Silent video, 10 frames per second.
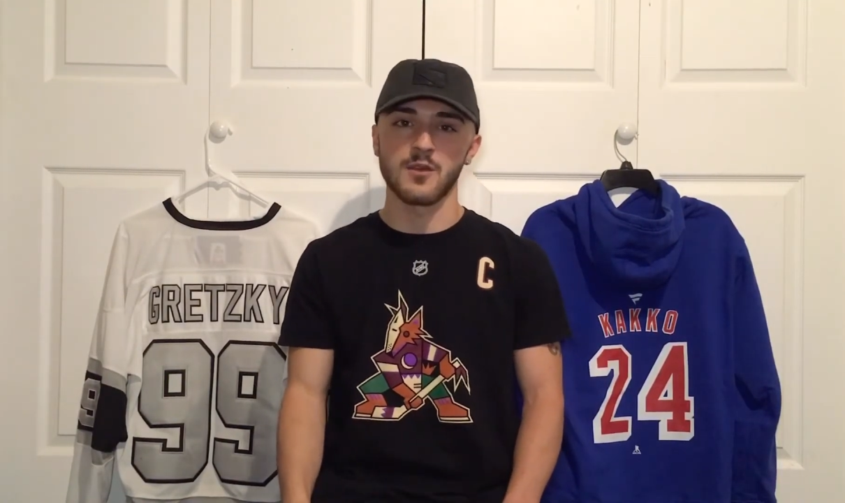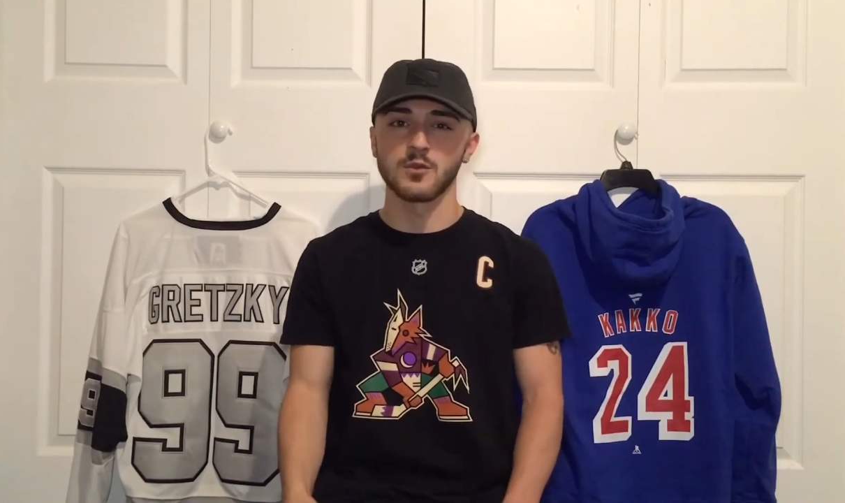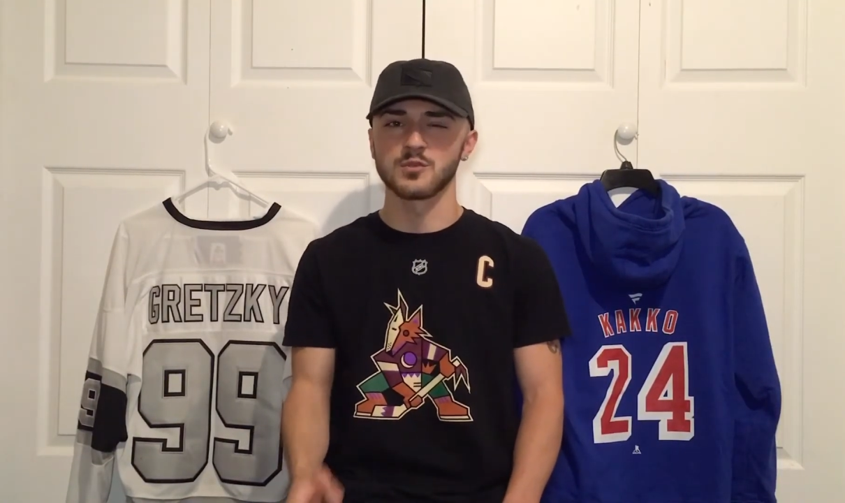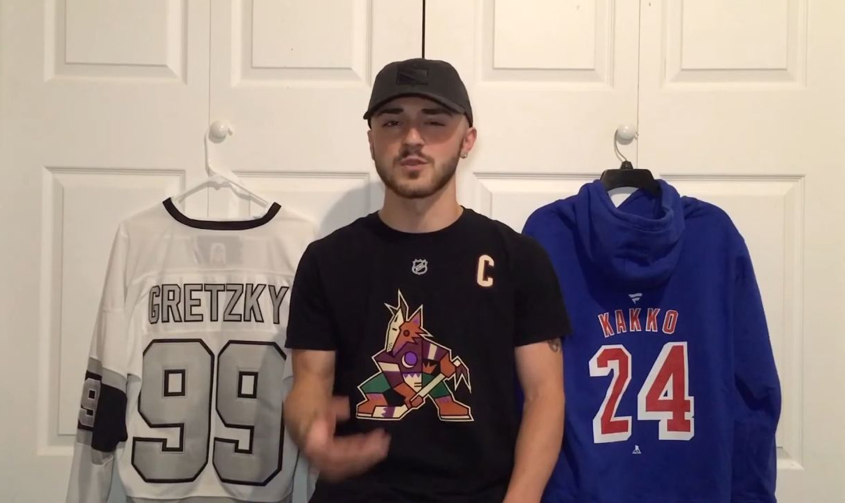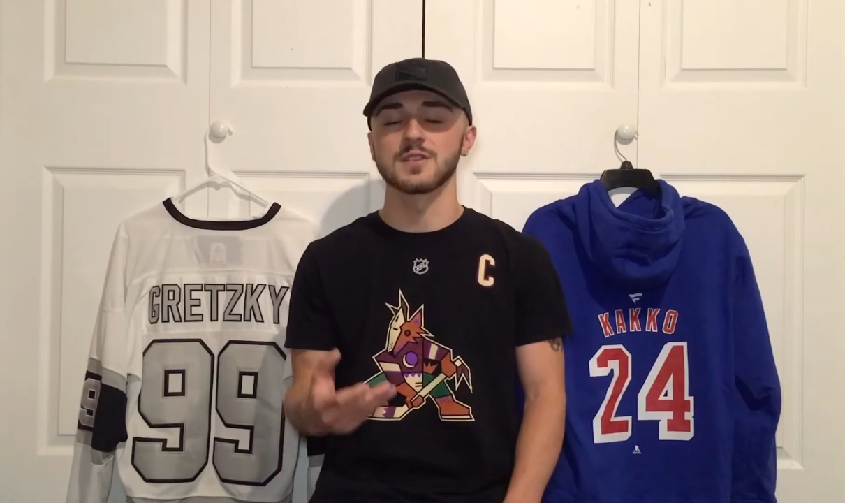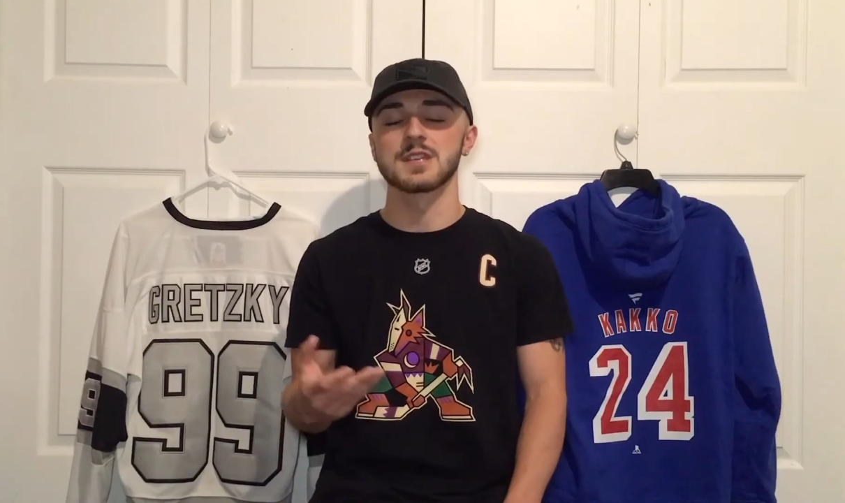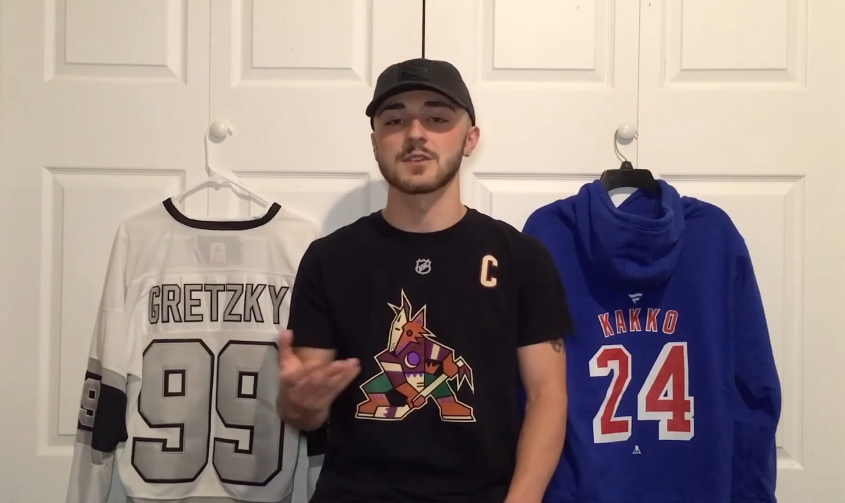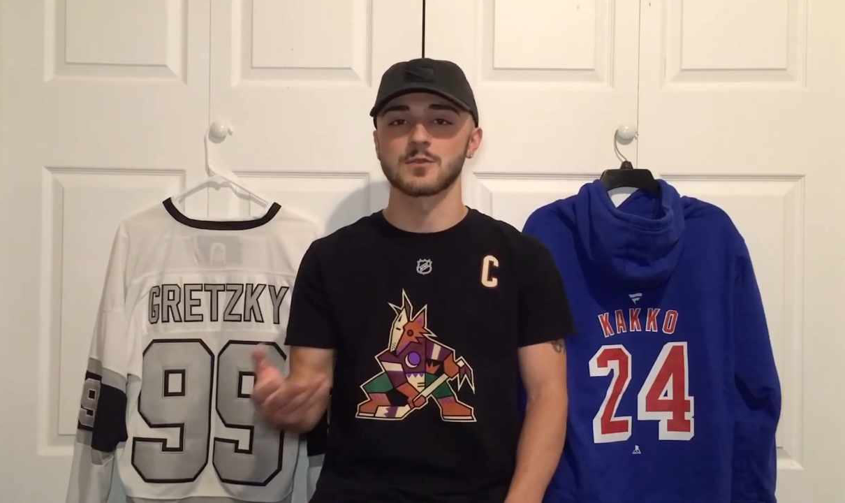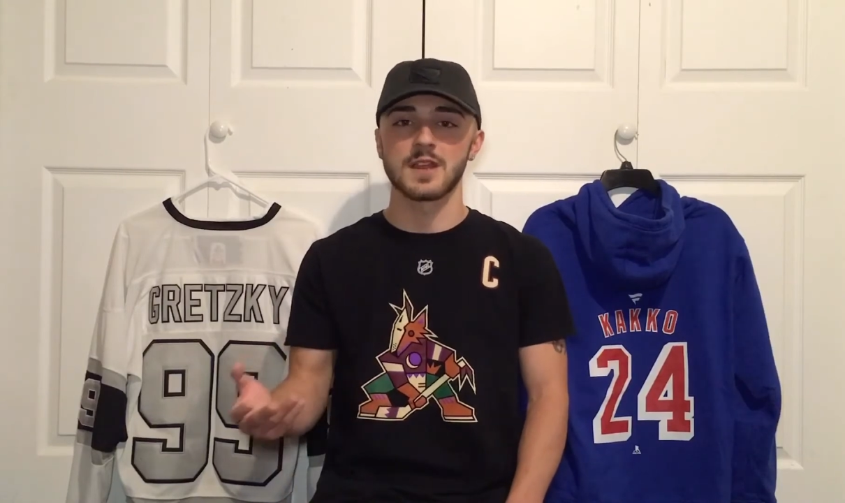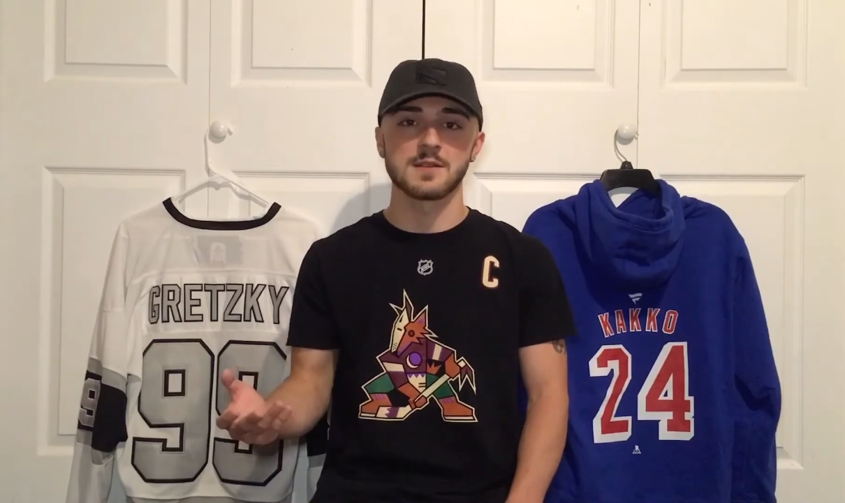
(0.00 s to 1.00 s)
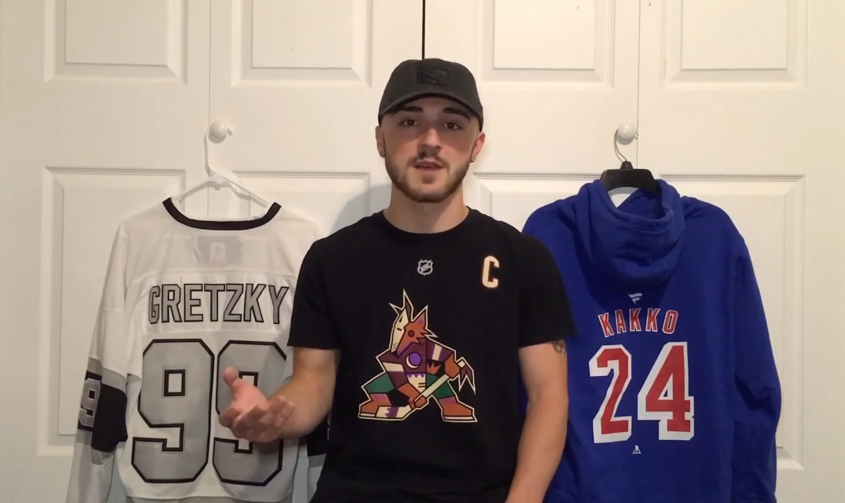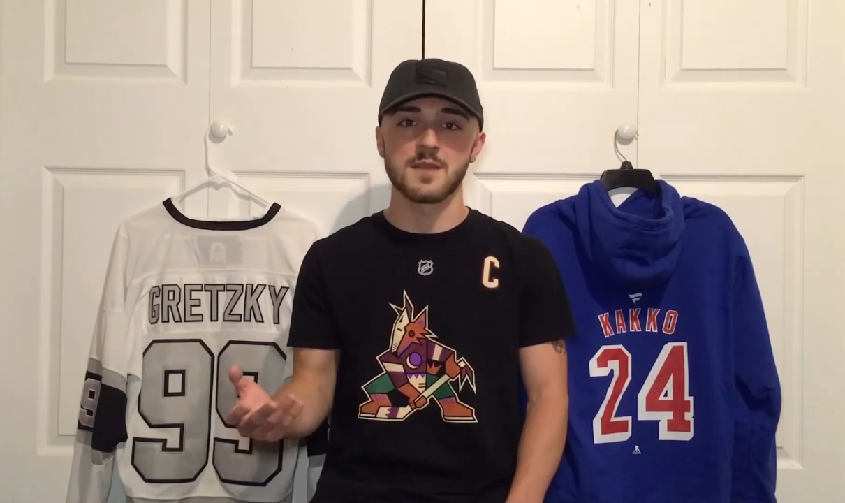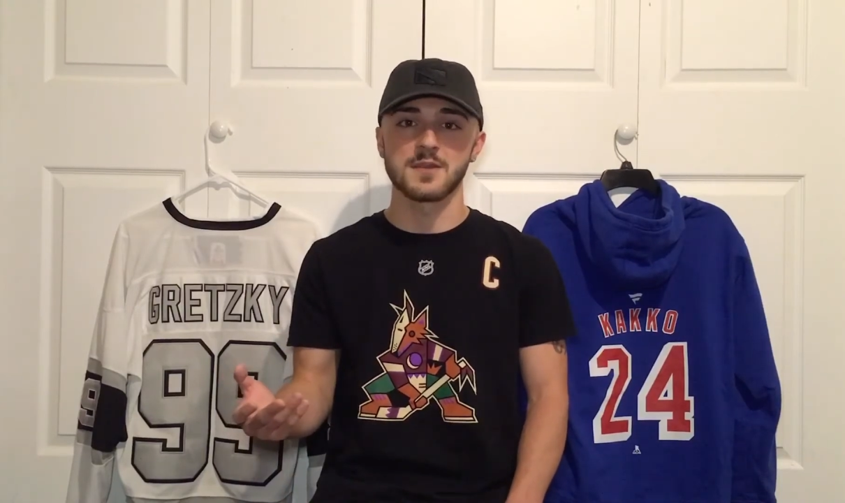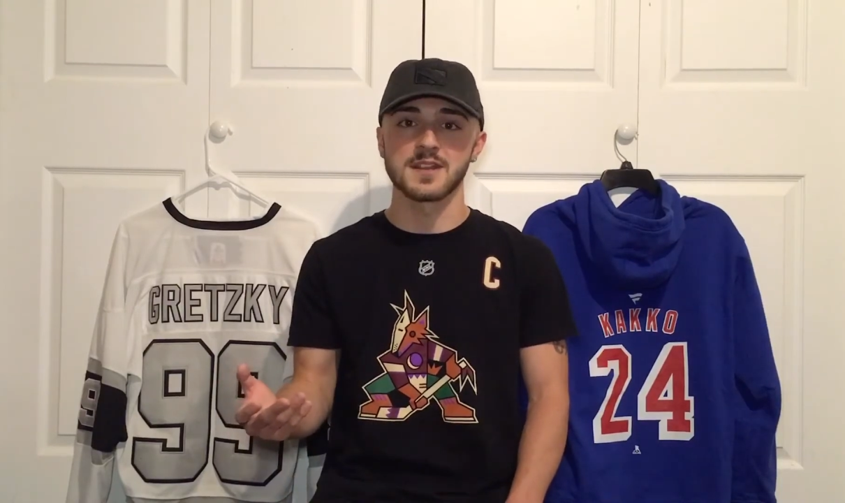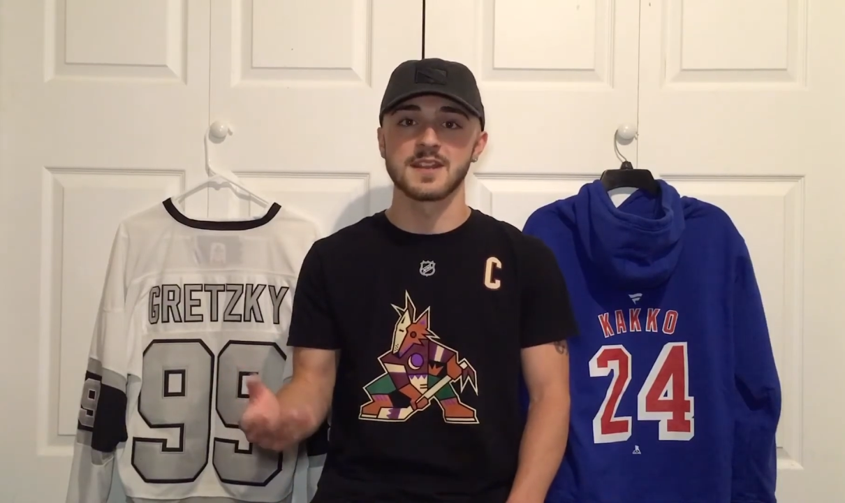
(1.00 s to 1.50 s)
who's really underrated in my
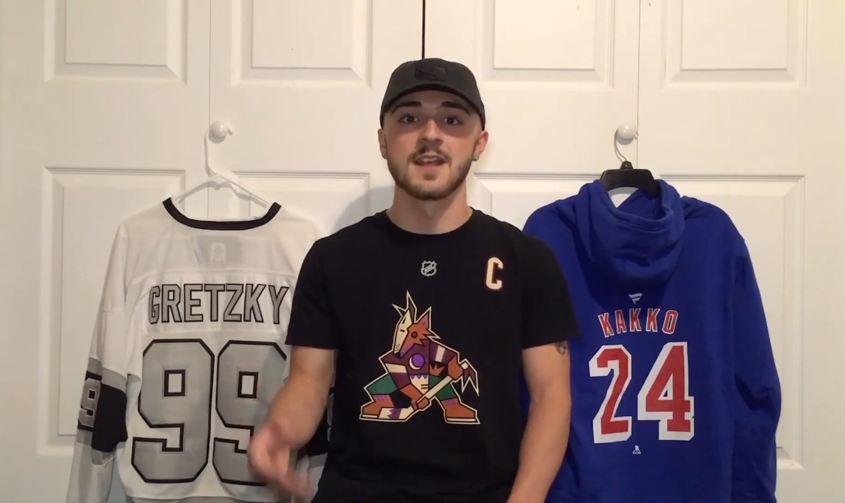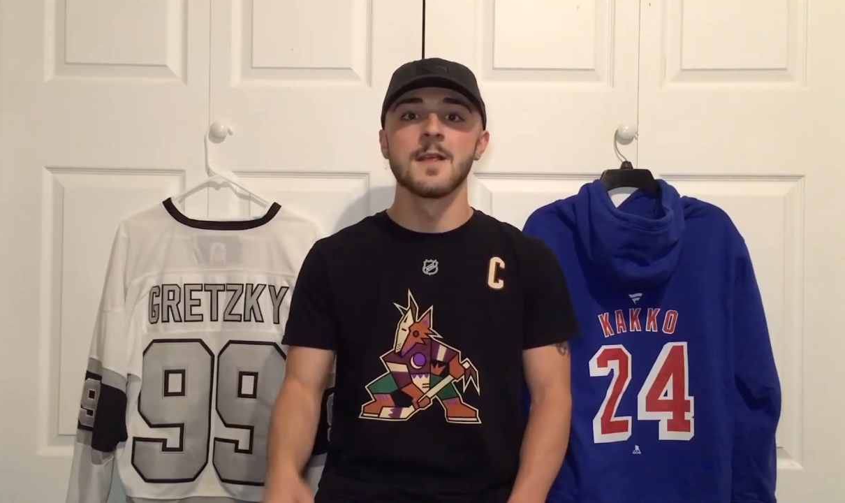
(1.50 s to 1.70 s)
opinion.